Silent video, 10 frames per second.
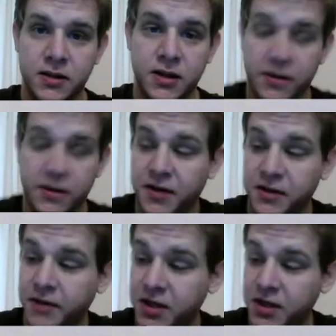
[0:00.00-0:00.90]
in fact
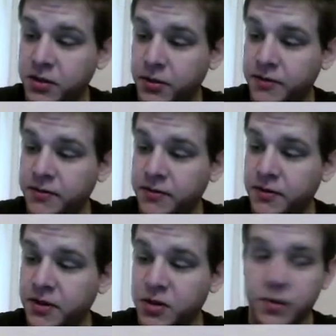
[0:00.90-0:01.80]
divides 12.
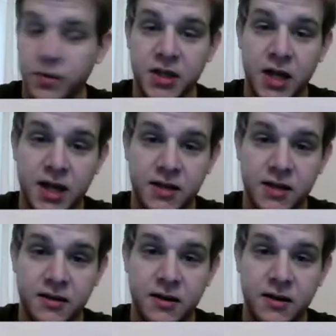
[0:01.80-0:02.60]
This one is not.